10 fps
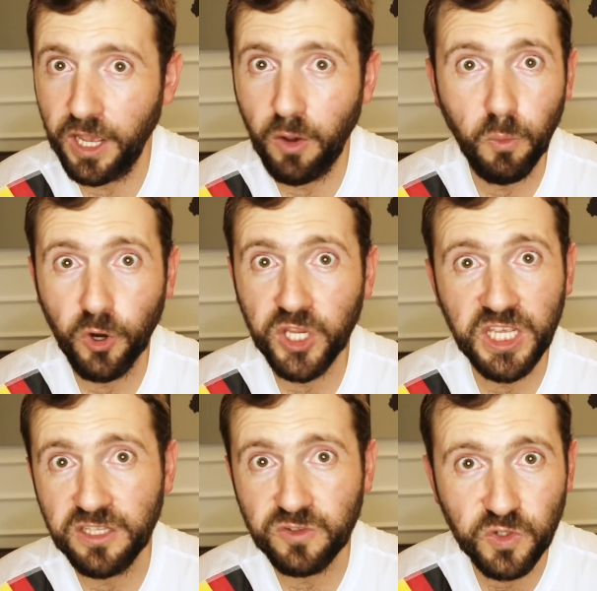now
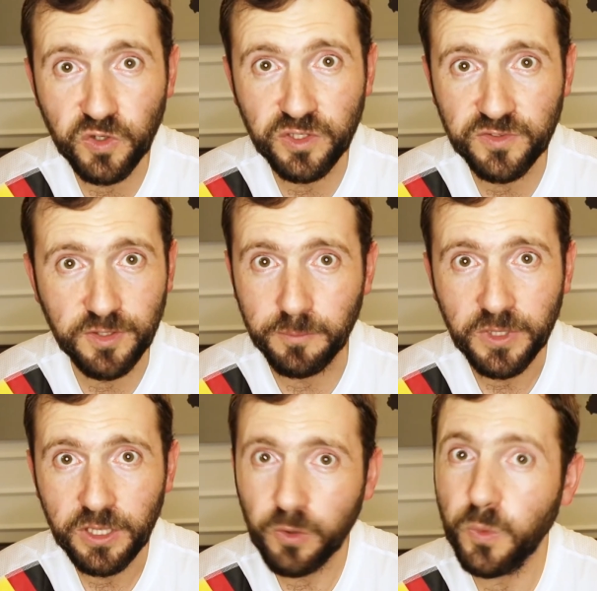working in tourism.
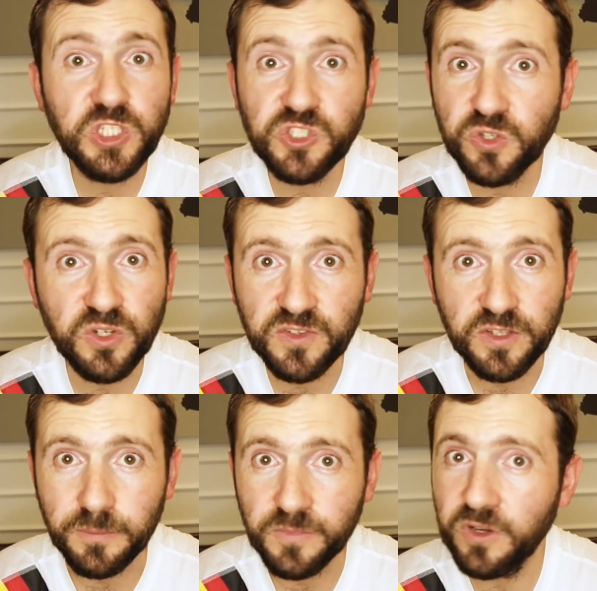Which
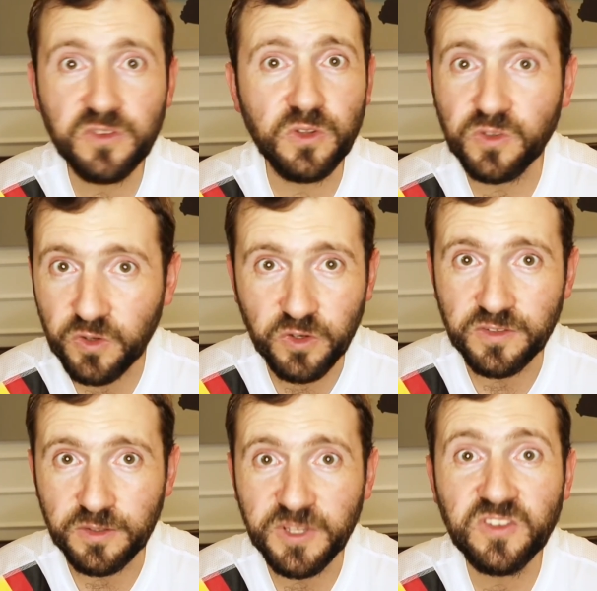tourism? There is no
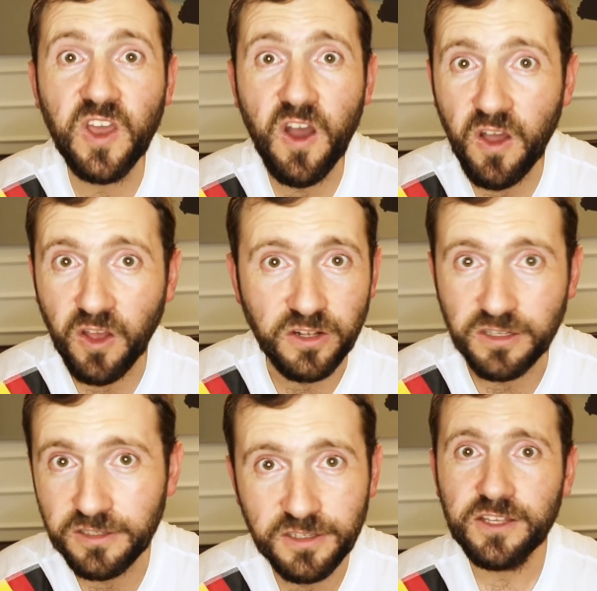tourism. It's gone.
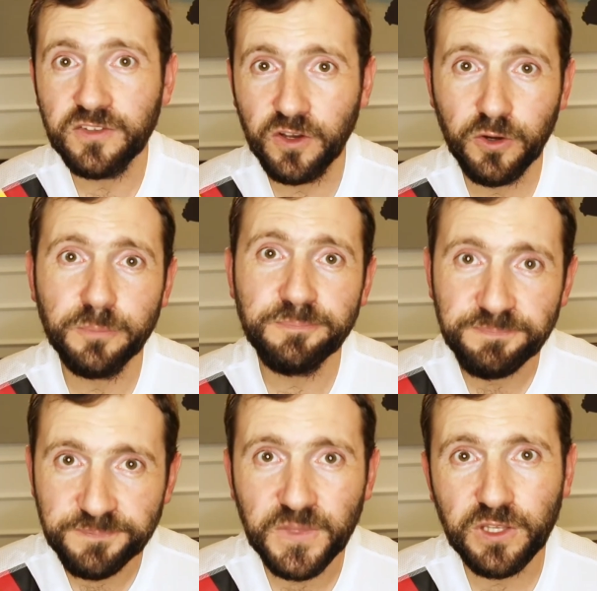So
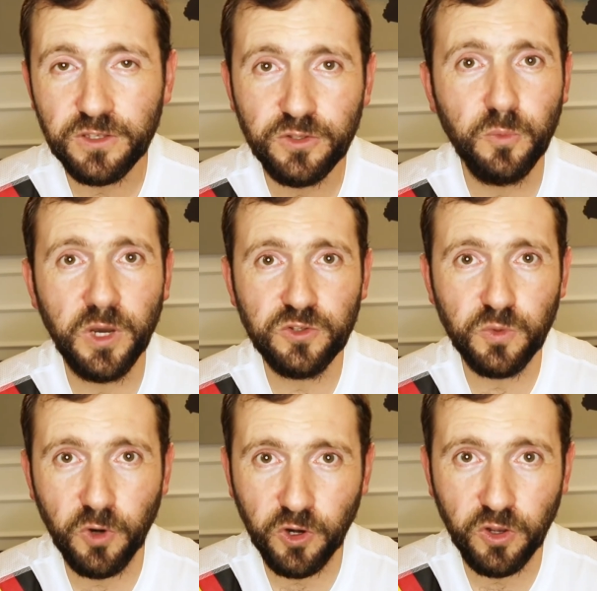you want
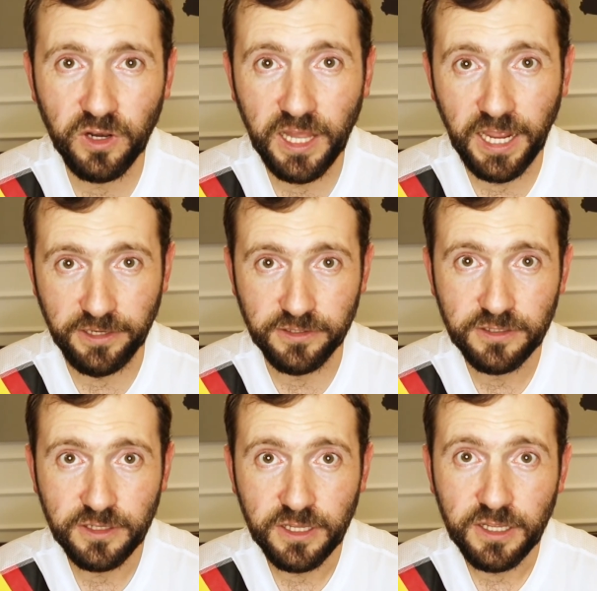to work online.
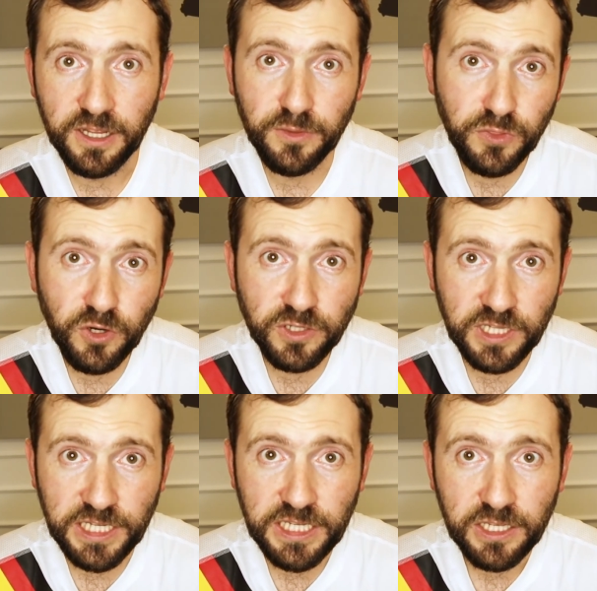And
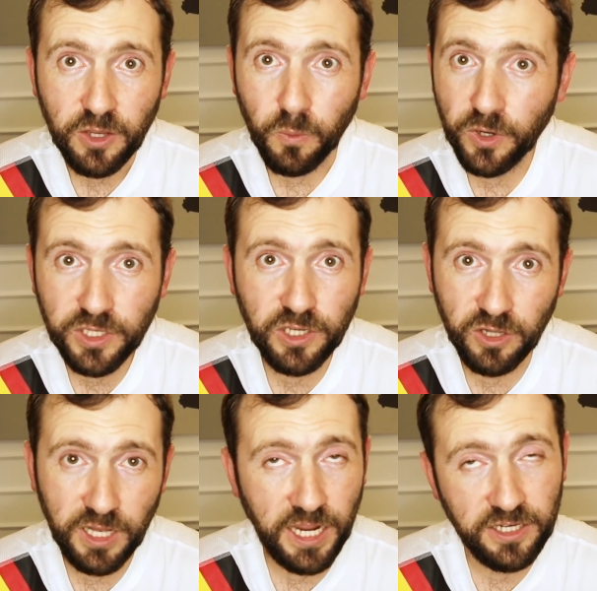thirdly, working
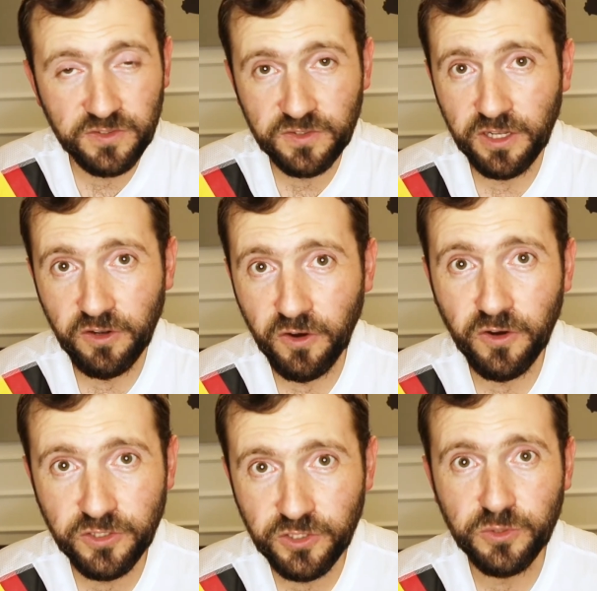online is going to
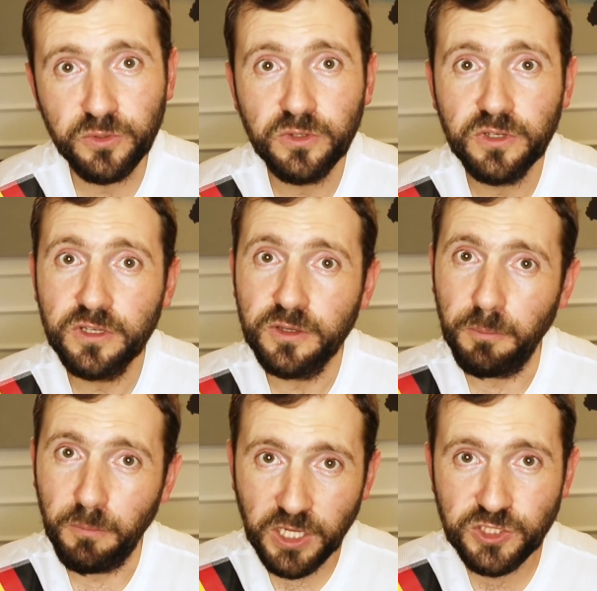earn you
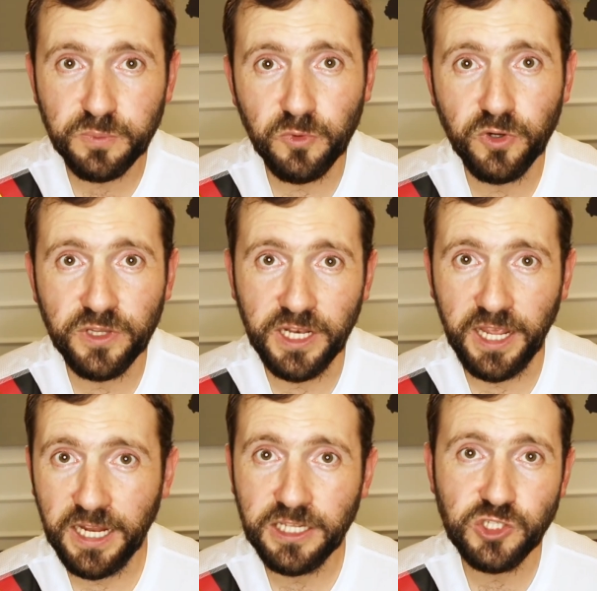much more than
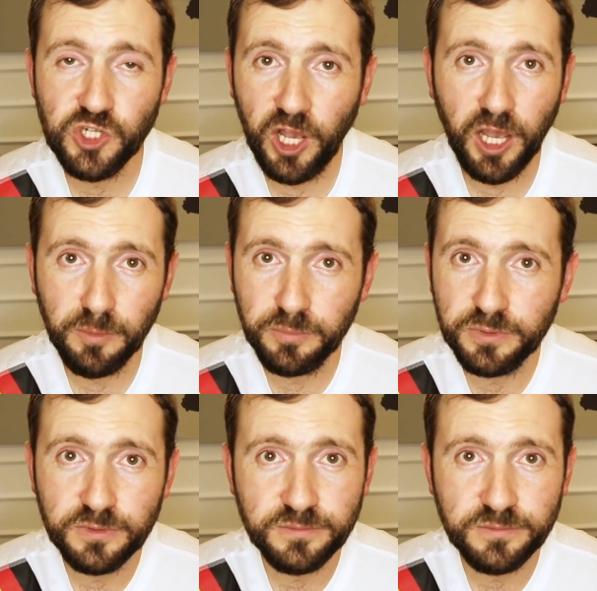any job